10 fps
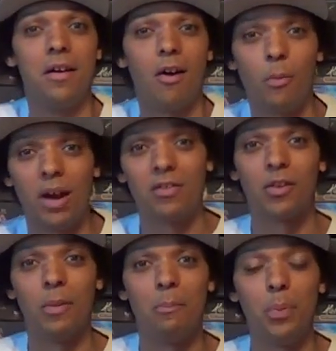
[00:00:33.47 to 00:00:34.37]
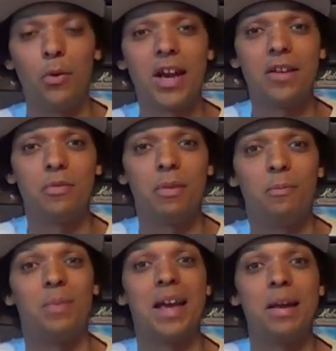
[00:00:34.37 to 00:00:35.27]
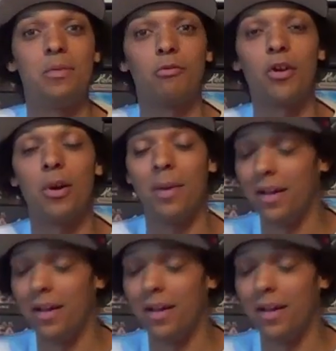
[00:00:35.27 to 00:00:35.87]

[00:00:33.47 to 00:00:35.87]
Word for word: I've got my, some of my board games in my games room.